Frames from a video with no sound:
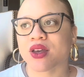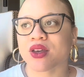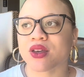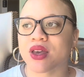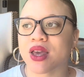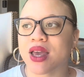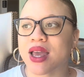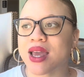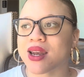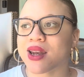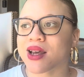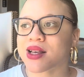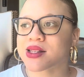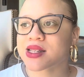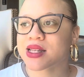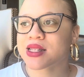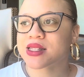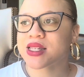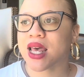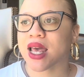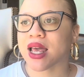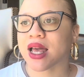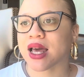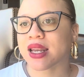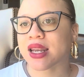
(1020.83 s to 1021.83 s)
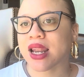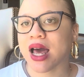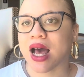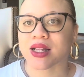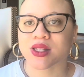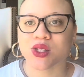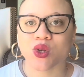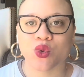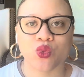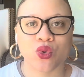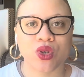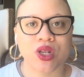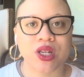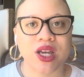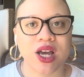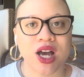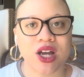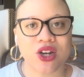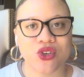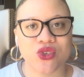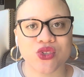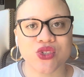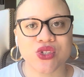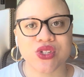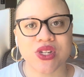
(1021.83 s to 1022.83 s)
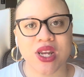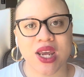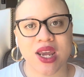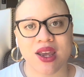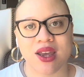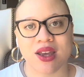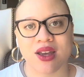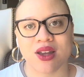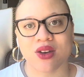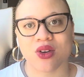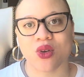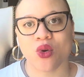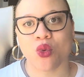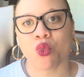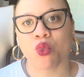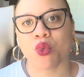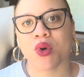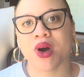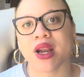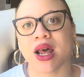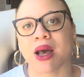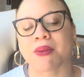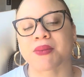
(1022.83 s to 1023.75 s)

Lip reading: it doesn't take a lot to really understand what I'm